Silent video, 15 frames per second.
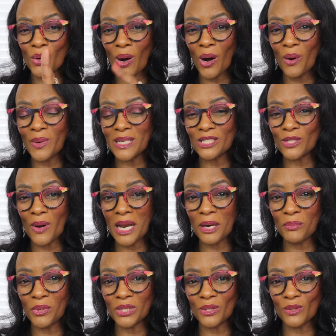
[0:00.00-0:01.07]
you'll always know how
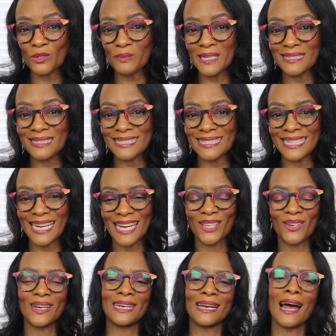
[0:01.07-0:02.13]
to put those pieces
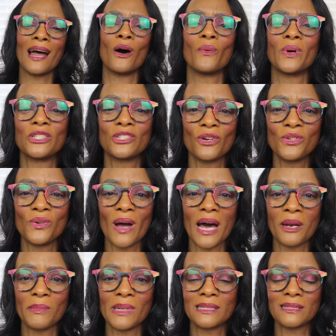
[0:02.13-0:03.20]
together. And I always show you
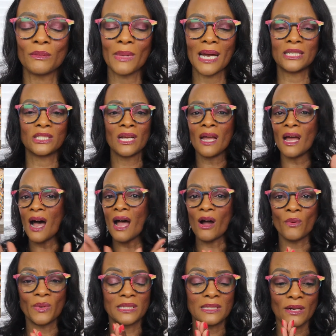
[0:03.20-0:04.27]
how to mix and match. I
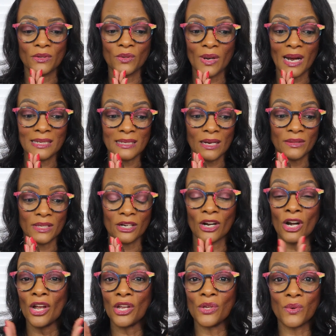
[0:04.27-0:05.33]
always tell you guys out
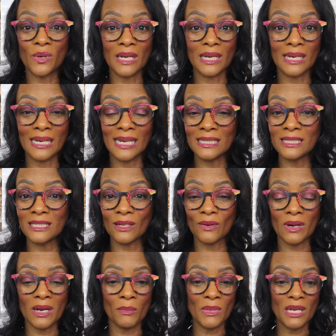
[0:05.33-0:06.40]
there, you can
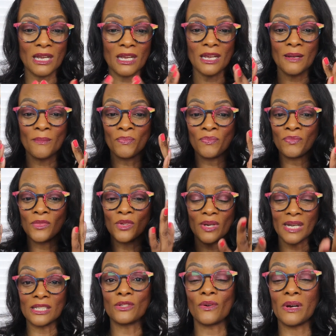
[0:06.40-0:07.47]
Instagram me, you
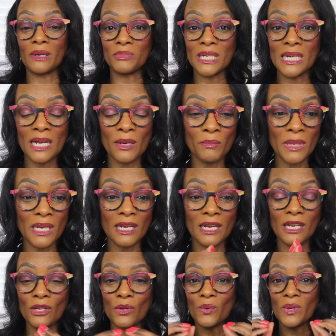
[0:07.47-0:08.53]
can Instagram DM
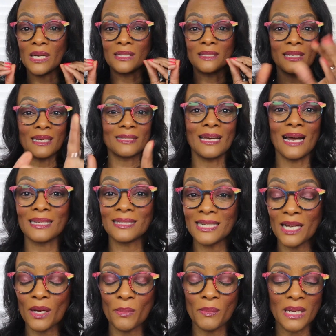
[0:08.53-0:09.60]
me, you can TikTok
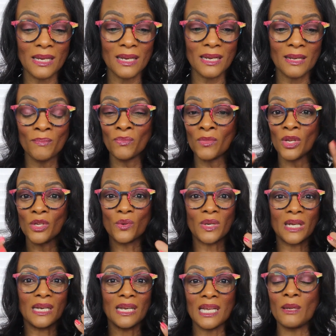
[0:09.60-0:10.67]
DM me, you
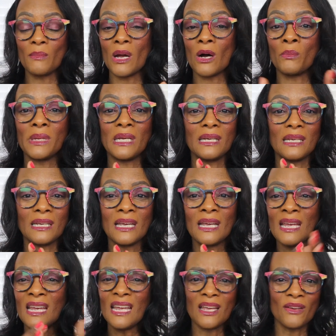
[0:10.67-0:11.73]
can email me
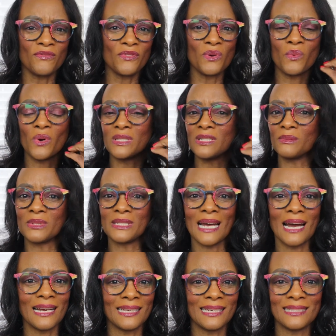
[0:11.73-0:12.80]
if you want some
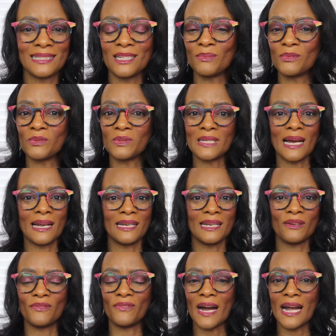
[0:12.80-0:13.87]
styling tips, some
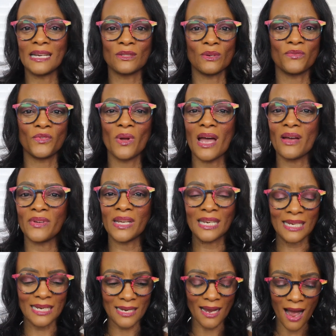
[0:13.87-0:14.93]
styling advice, or if you have
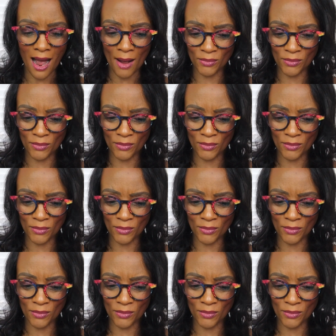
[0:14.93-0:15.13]
any